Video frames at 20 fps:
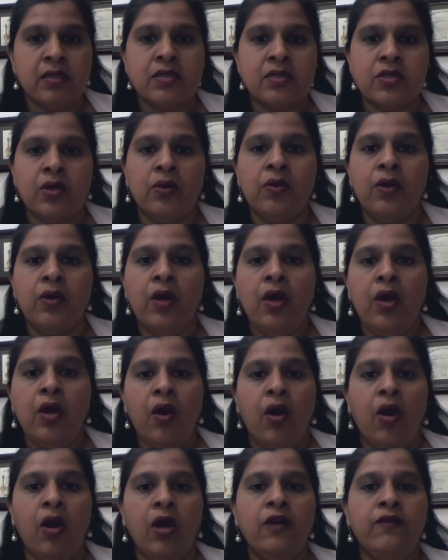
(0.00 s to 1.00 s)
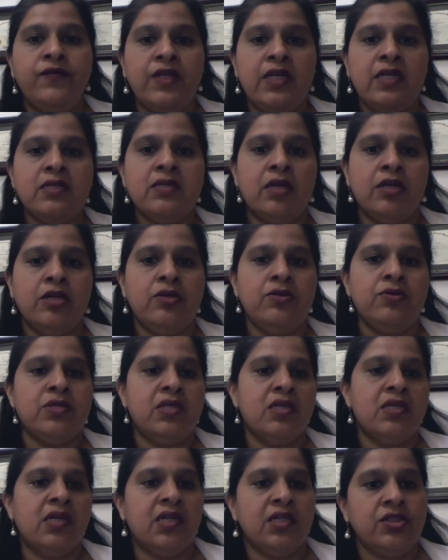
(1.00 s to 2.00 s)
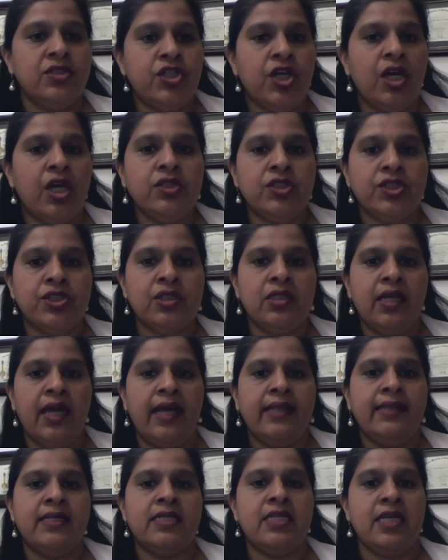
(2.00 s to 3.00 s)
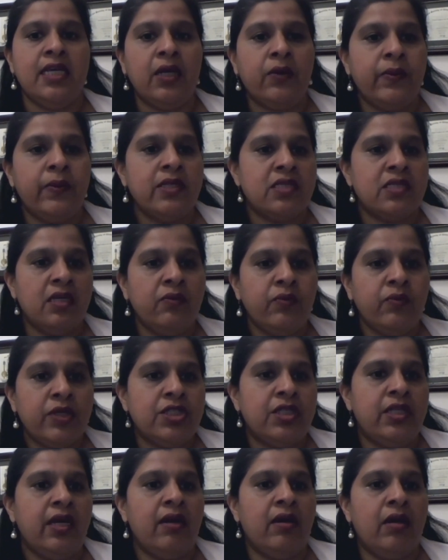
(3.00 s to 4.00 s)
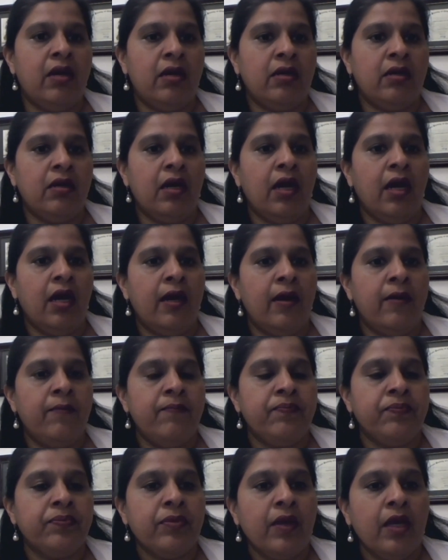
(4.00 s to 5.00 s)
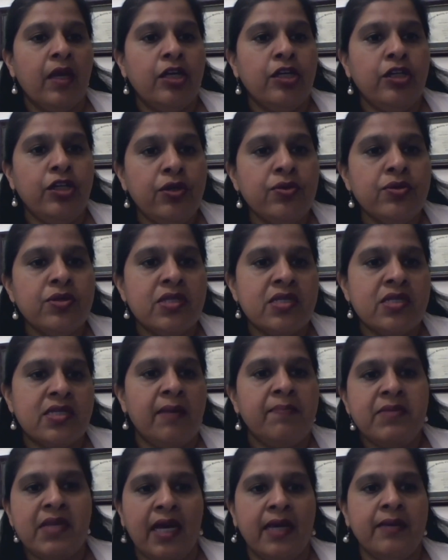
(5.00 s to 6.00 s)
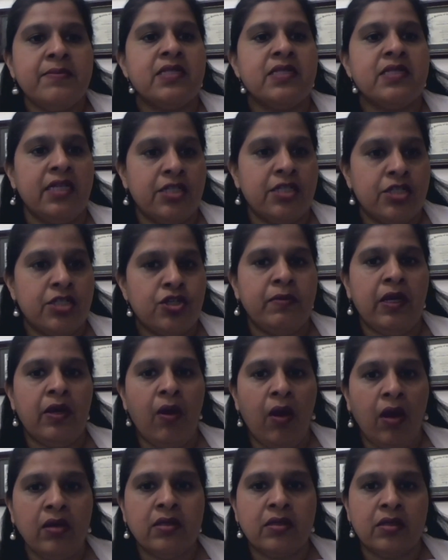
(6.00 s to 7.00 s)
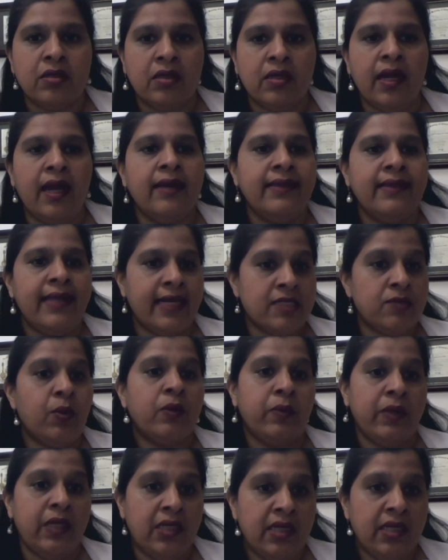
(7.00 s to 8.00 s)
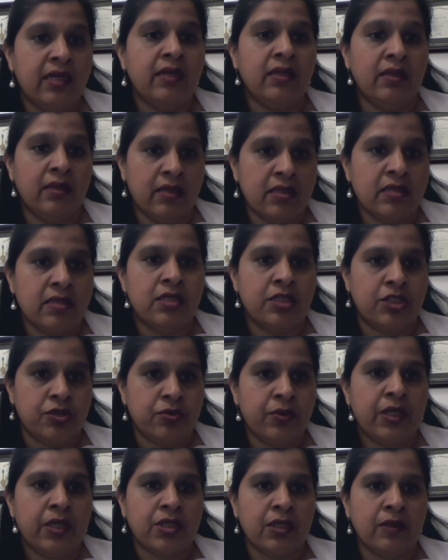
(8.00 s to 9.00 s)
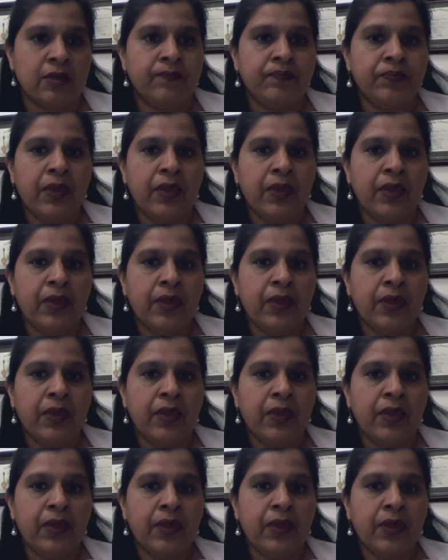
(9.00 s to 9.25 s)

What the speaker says: So all of these are used in conjunction, and the sequence in which they are used sometimes needs to be altered. And that's what we did in this situation.